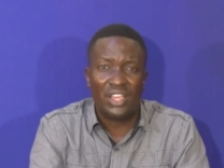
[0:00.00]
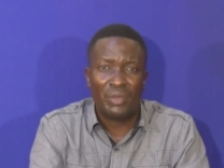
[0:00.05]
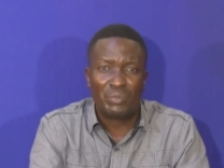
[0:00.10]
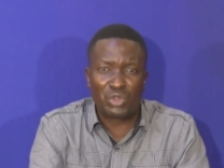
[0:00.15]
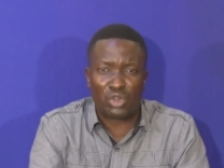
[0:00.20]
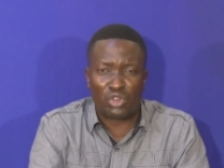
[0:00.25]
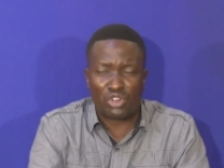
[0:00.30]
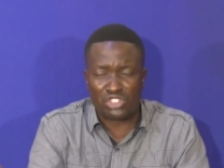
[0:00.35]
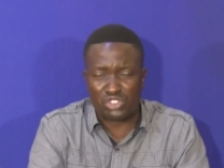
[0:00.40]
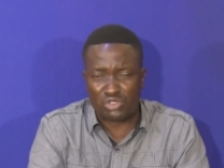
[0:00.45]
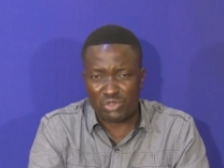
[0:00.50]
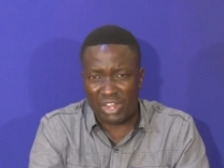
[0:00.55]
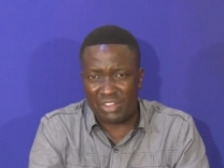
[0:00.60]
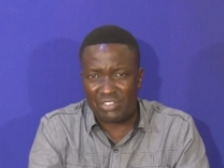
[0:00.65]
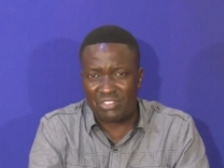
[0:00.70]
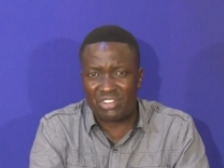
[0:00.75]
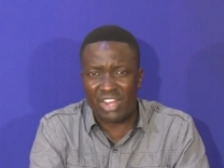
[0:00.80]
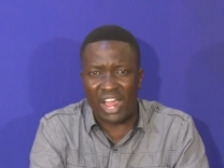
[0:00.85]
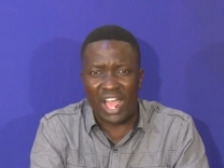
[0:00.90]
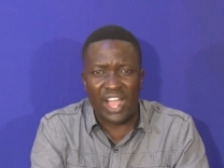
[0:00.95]
because you are
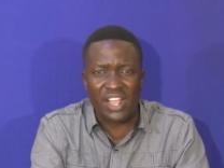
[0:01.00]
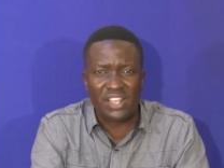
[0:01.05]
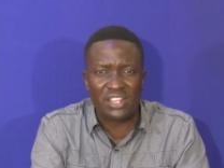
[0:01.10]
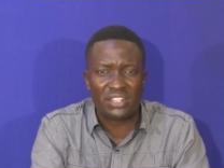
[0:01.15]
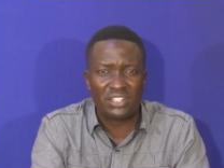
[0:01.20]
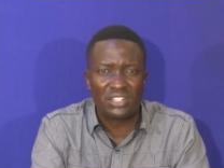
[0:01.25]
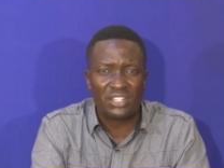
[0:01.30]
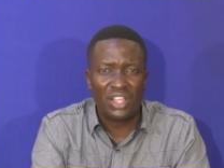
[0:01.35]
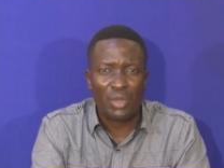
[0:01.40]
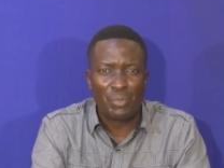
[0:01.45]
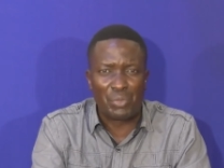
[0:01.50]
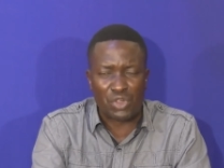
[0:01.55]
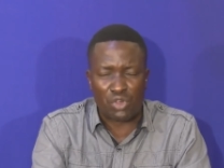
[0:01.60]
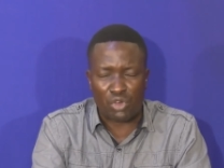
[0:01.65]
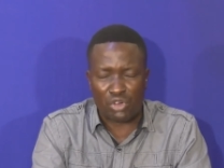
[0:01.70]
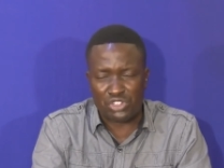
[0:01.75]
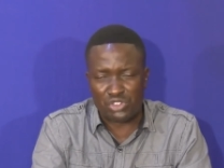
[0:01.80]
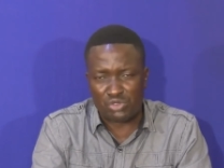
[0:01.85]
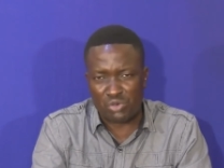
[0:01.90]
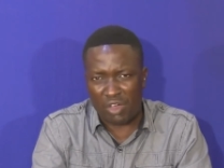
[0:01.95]
drunk,
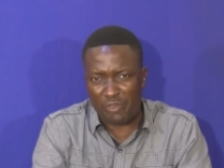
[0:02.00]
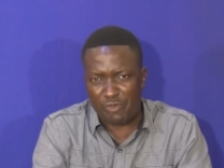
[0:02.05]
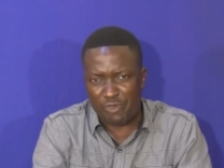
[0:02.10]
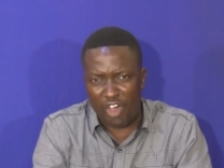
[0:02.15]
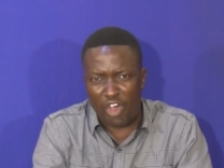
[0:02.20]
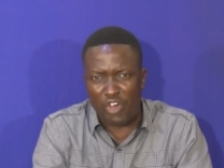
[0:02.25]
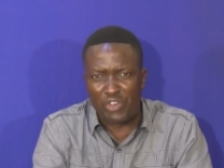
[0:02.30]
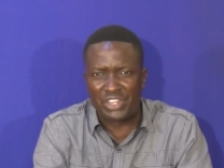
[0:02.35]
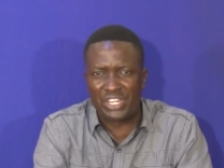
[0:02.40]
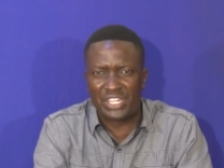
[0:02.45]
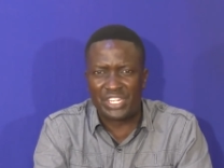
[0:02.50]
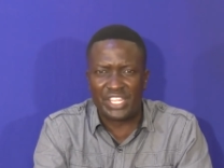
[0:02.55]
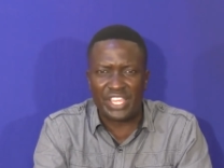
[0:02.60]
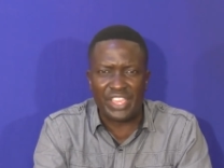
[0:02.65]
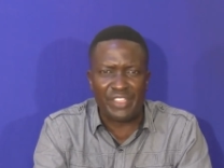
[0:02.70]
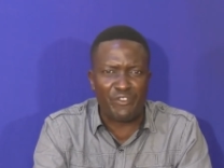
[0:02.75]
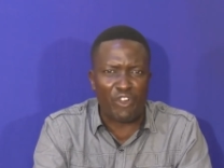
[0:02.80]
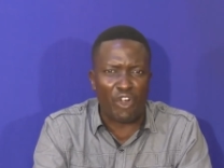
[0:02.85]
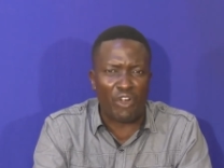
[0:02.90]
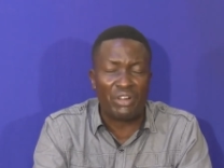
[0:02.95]
because you are found in
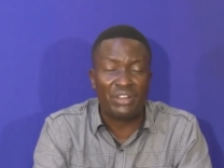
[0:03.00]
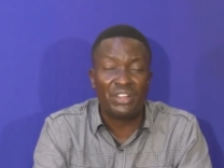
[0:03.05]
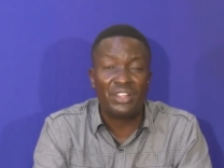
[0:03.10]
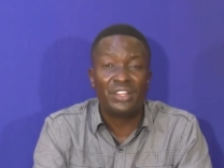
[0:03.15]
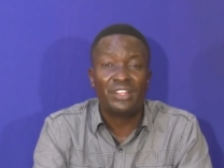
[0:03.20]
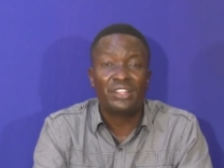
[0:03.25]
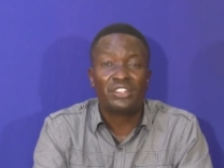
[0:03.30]
evil.